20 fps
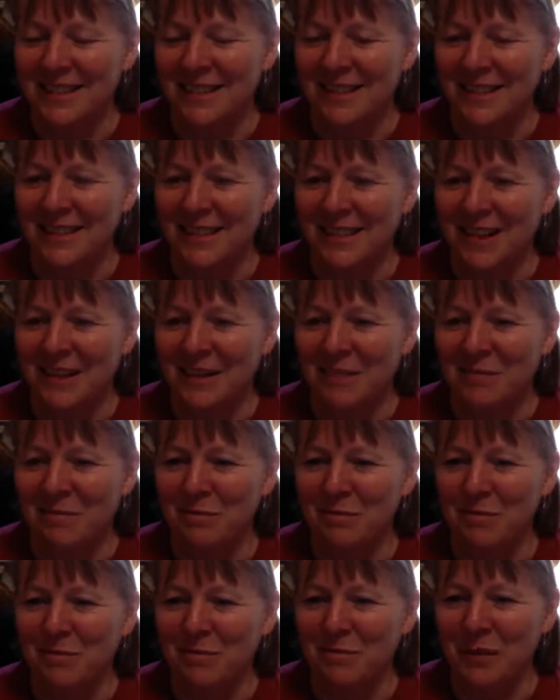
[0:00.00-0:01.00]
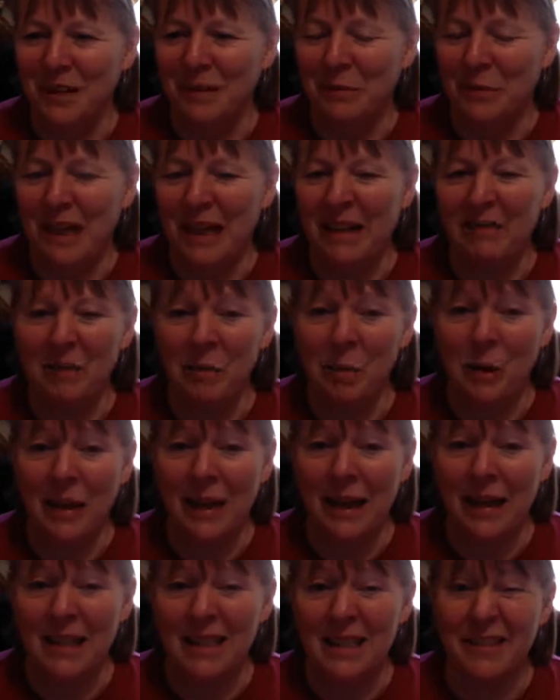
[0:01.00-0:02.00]
Yeah. But everybody
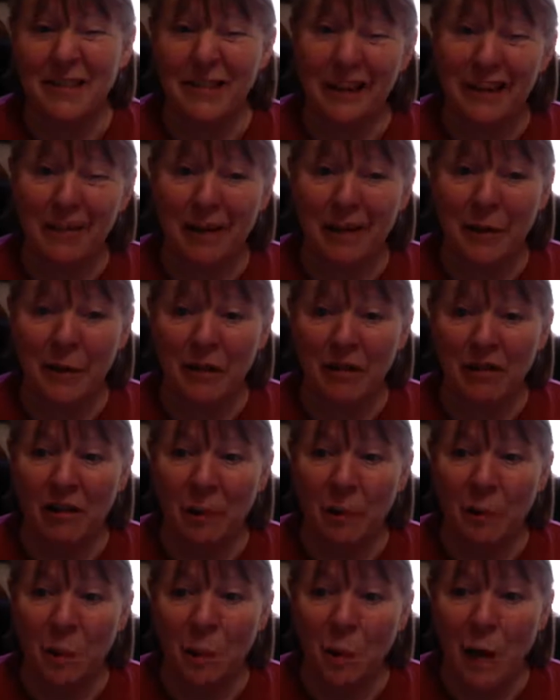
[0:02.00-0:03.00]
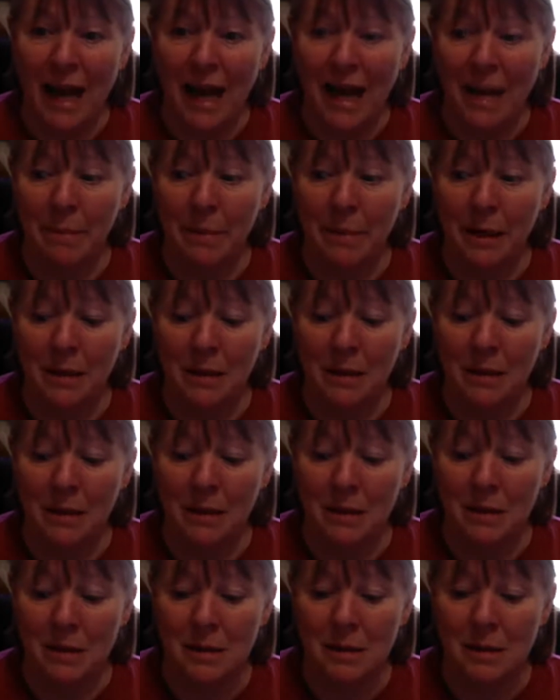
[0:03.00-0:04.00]
has to figure out their own way
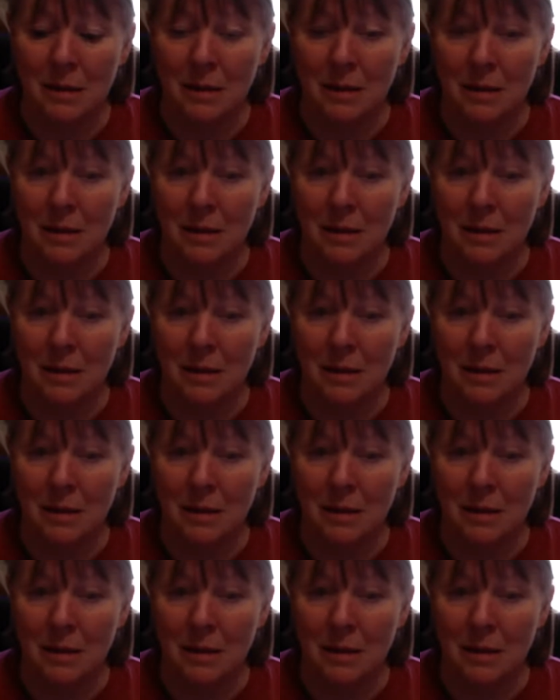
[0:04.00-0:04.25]
because